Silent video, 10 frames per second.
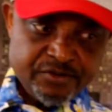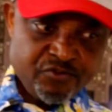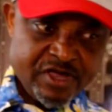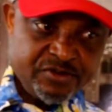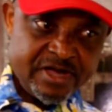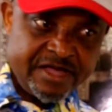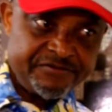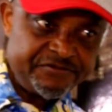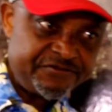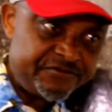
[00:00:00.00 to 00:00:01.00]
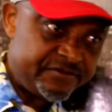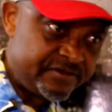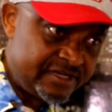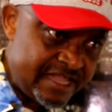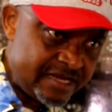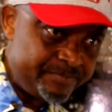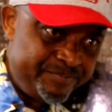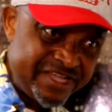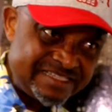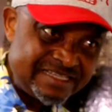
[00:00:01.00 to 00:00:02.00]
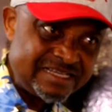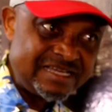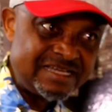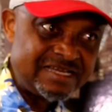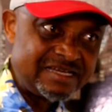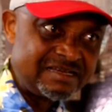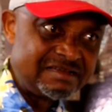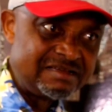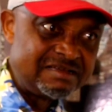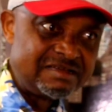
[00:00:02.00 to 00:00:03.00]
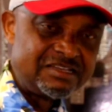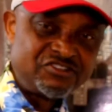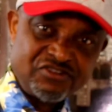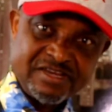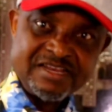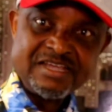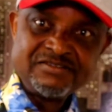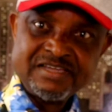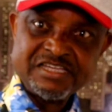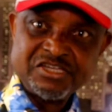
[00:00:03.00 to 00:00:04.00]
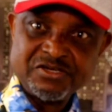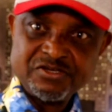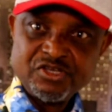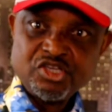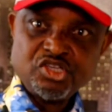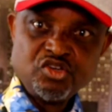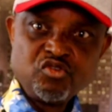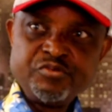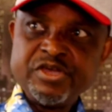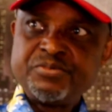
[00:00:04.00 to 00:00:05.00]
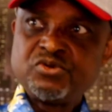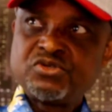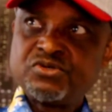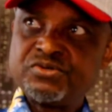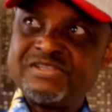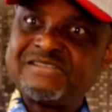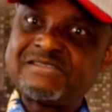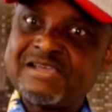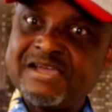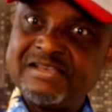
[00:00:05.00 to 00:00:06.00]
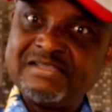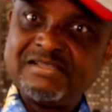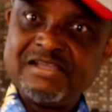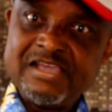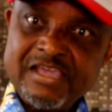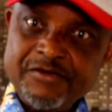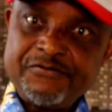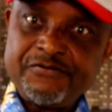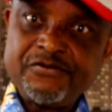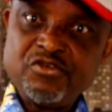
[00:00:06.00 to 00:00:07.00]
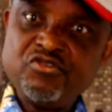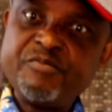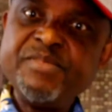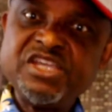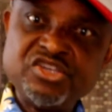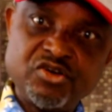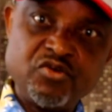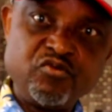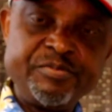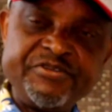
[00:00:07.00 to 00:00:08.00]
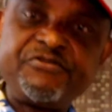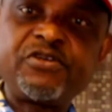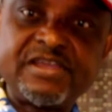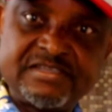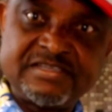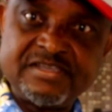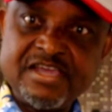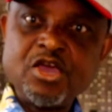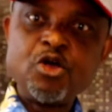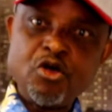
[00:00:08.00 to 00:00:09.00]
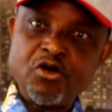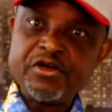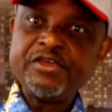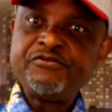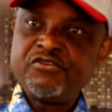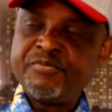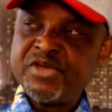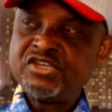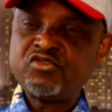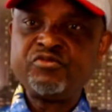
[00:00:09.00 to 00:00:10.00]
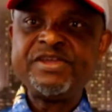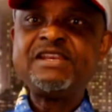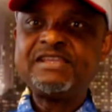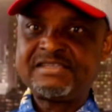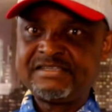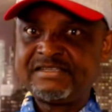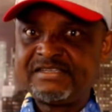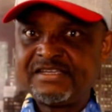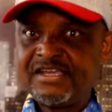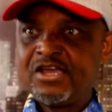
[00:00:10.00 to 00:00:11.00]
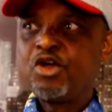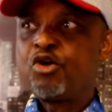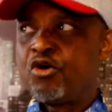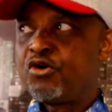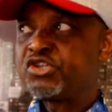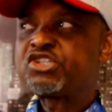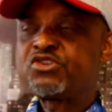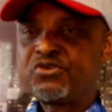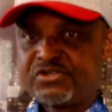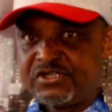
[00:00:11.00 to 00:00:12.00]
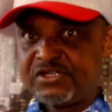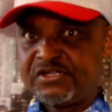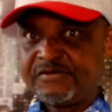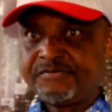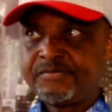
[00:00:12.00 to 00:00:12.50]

when you have that basic trading education, you will be able to decide if your major will be Forex, or if your major will be indices or stocks.